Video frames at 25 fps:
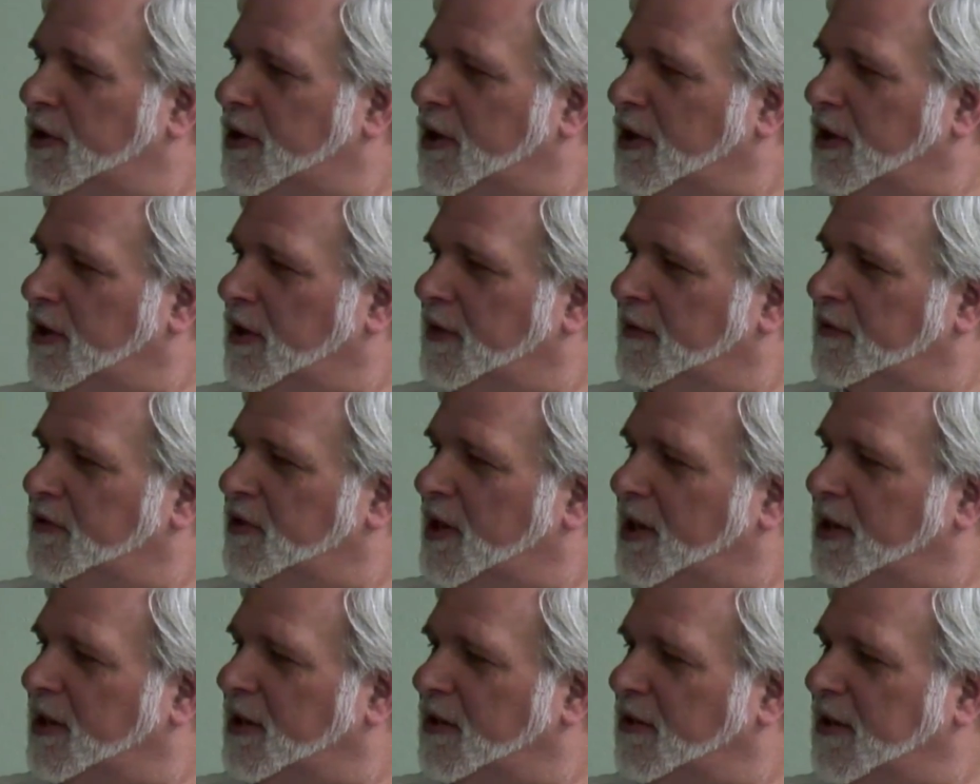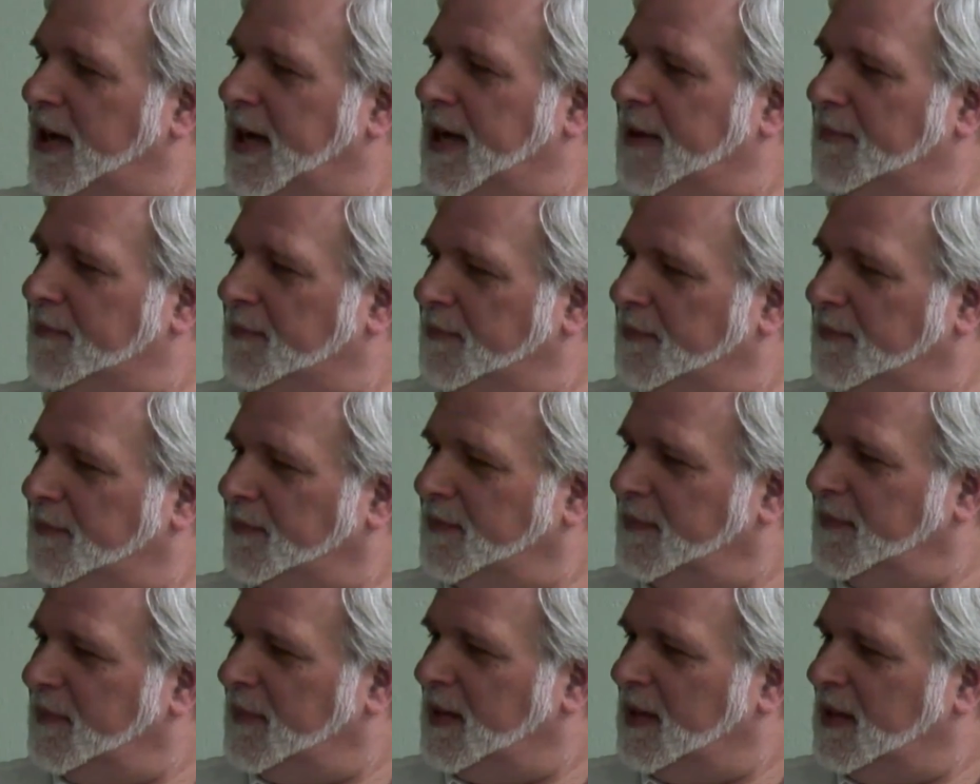curves on a grape,
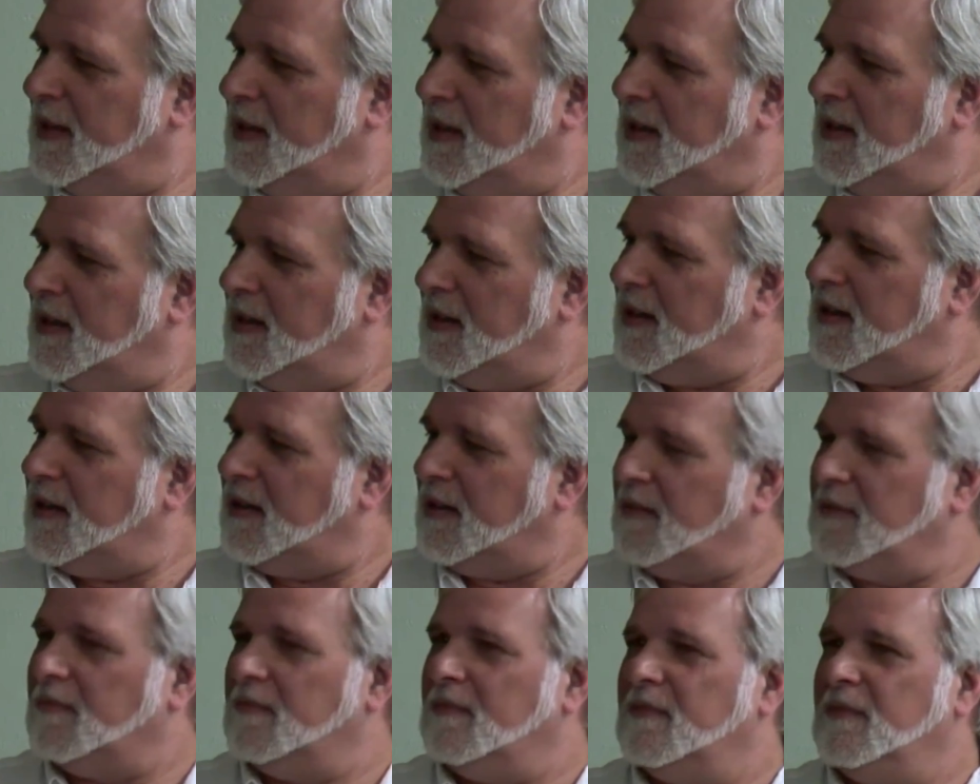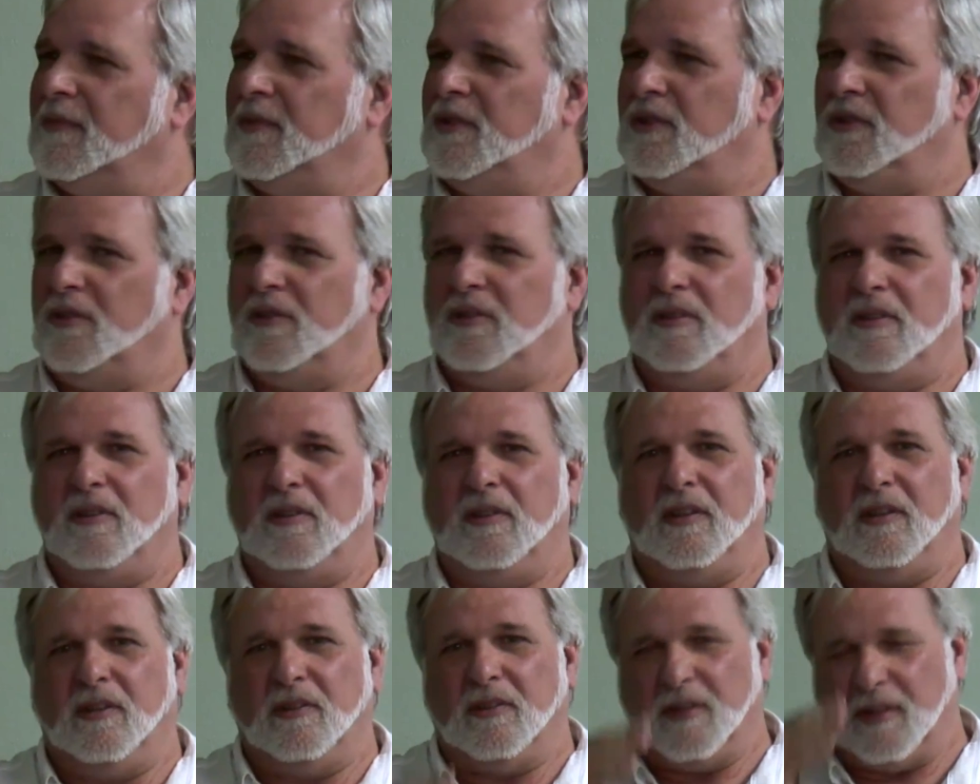
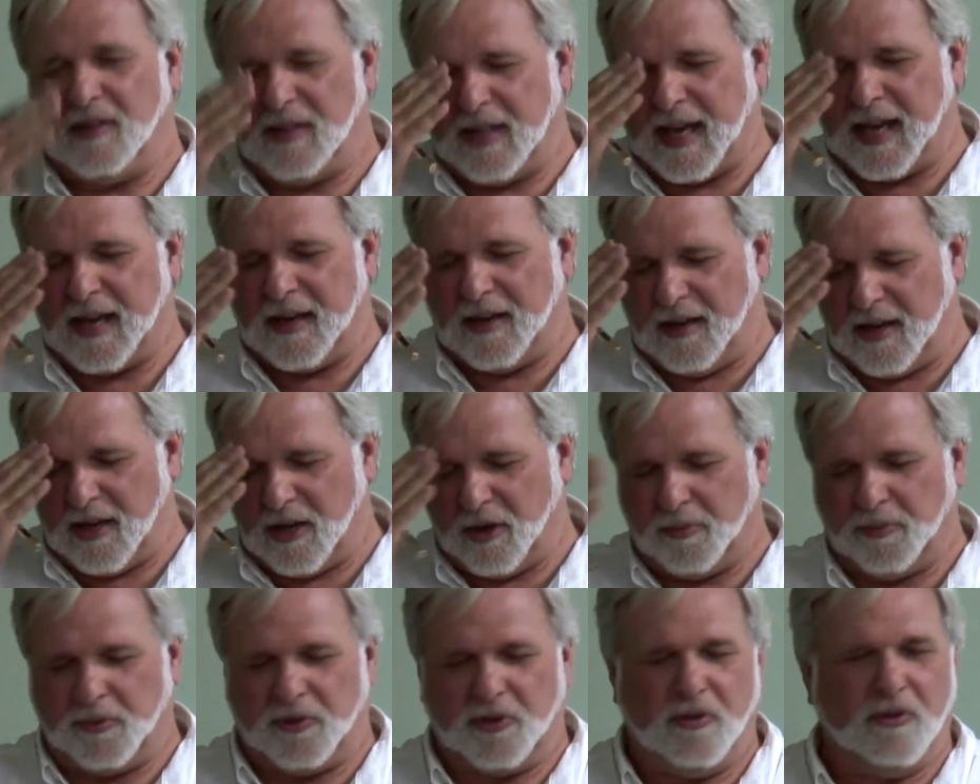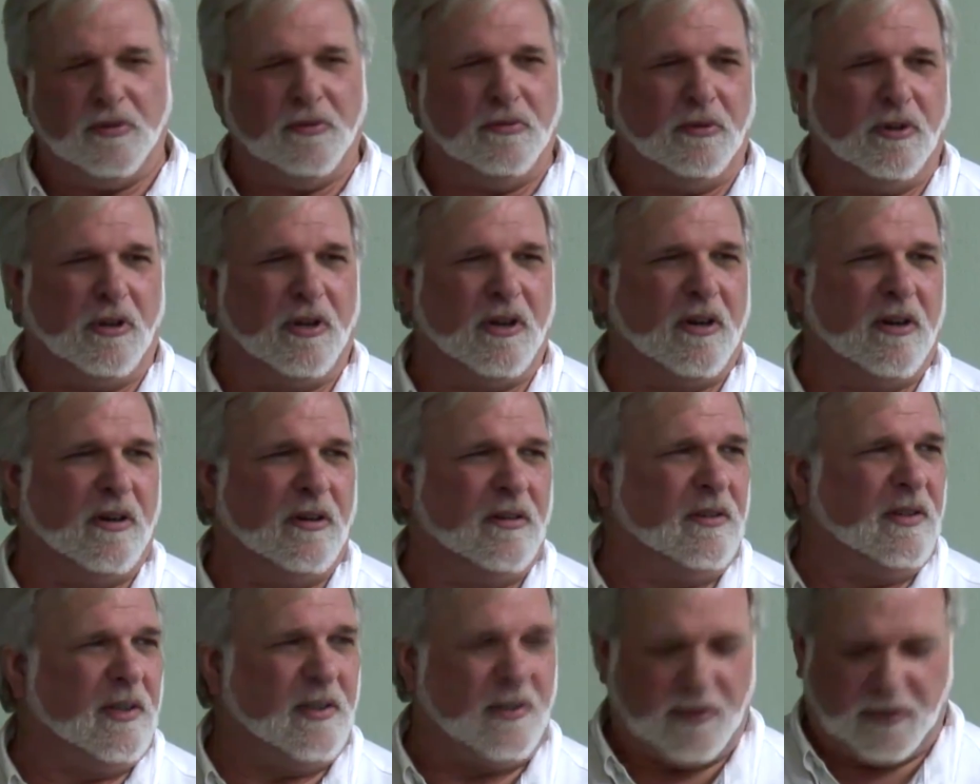that helps you
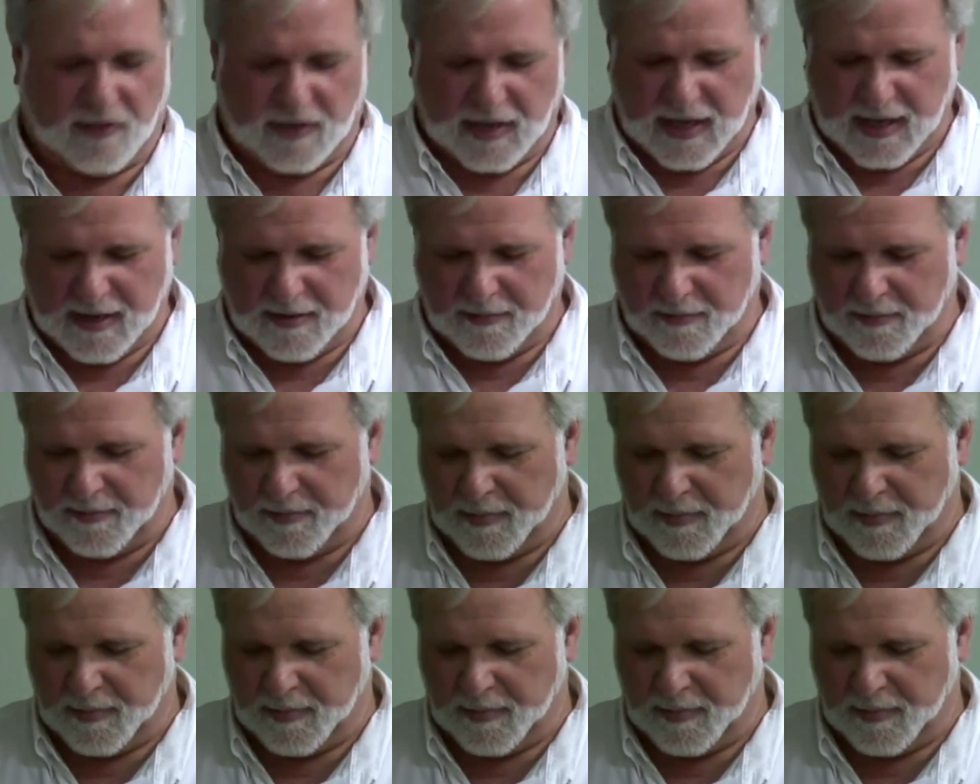learn this same